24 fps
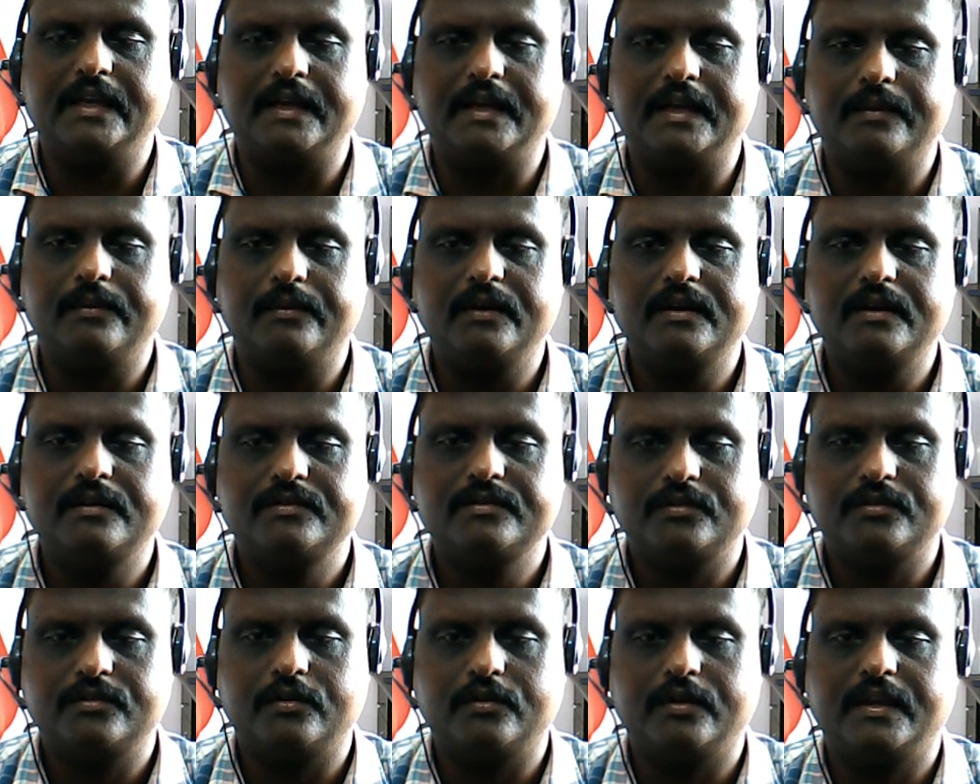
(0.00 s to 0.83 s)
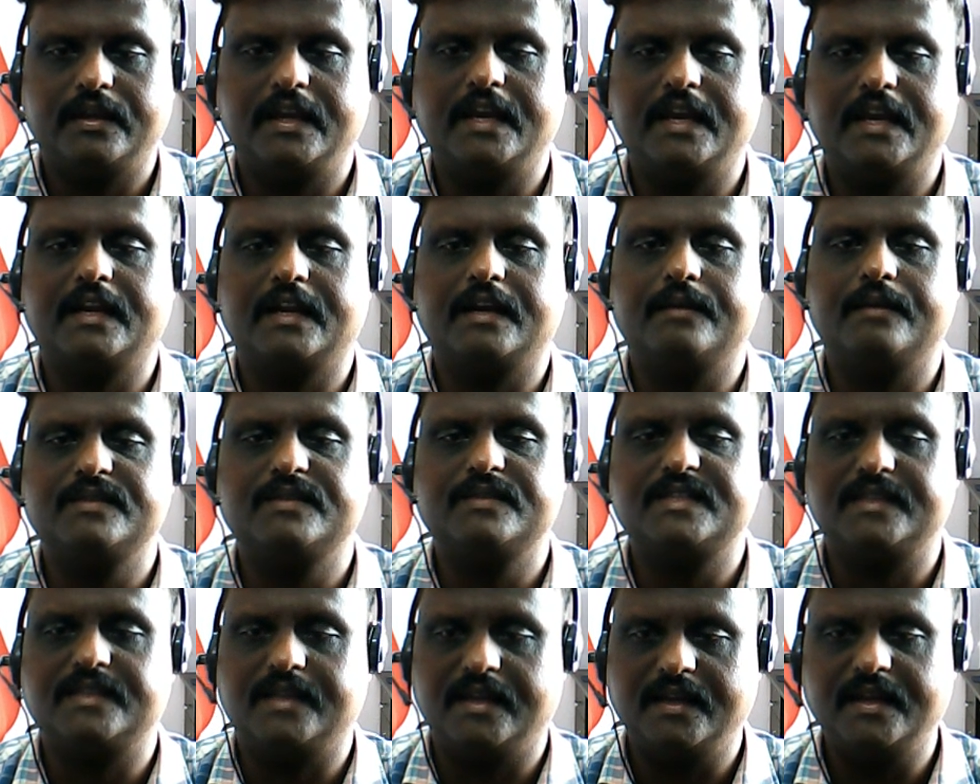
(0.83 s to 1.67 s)
table. So here
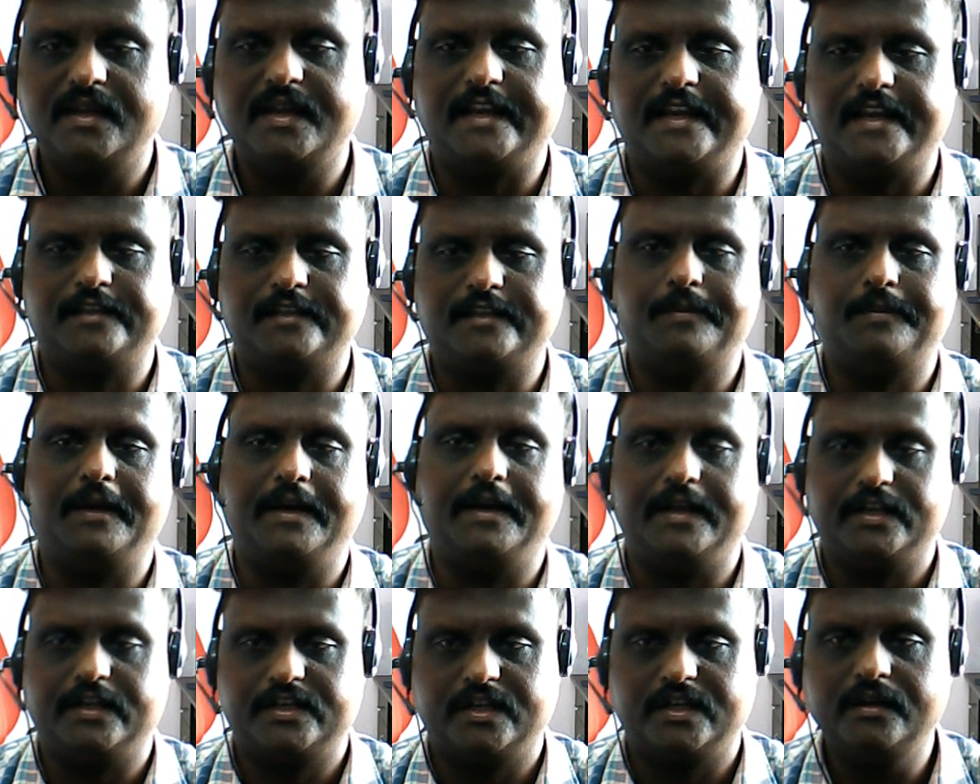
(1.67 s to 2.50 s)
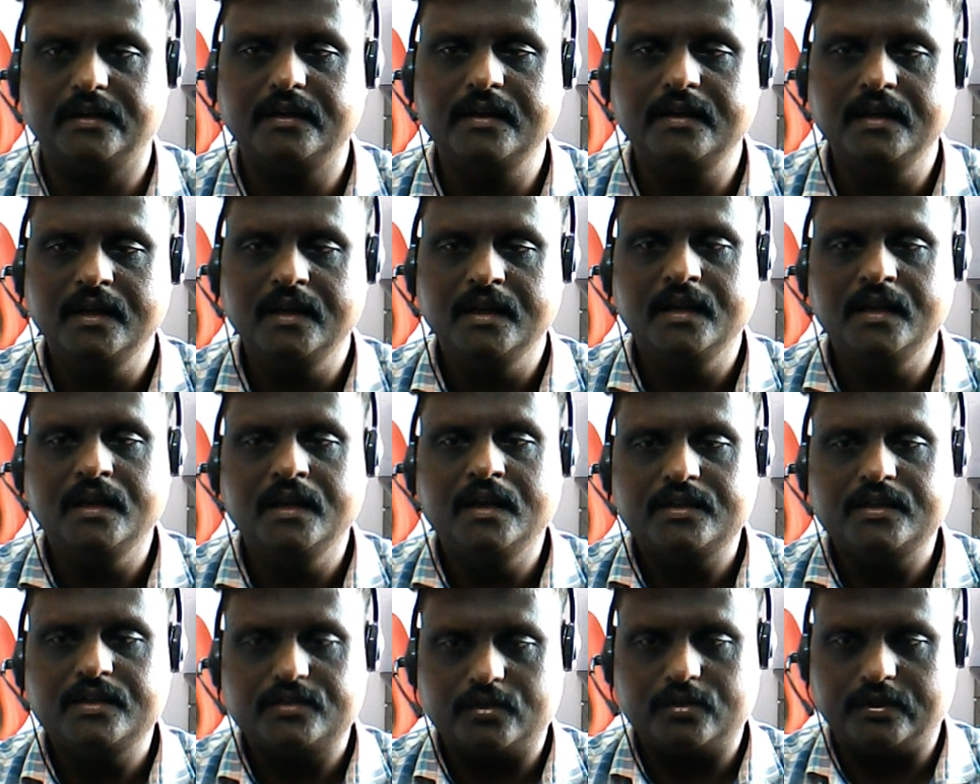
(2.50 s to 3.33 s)
comes the explanation.
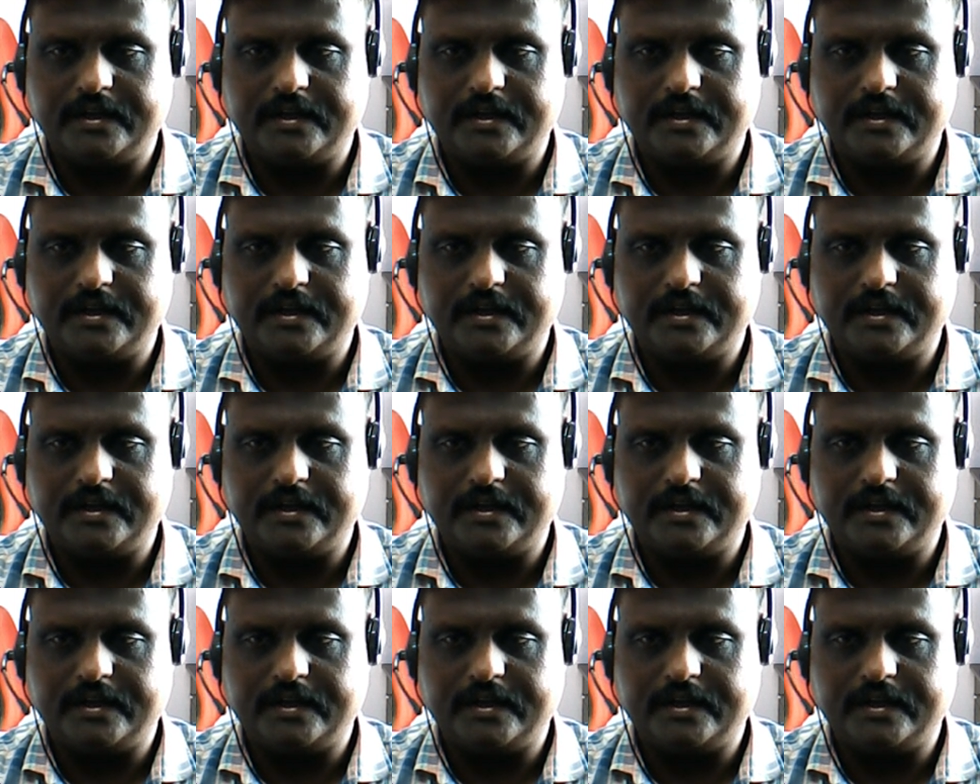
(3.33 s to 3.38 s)
So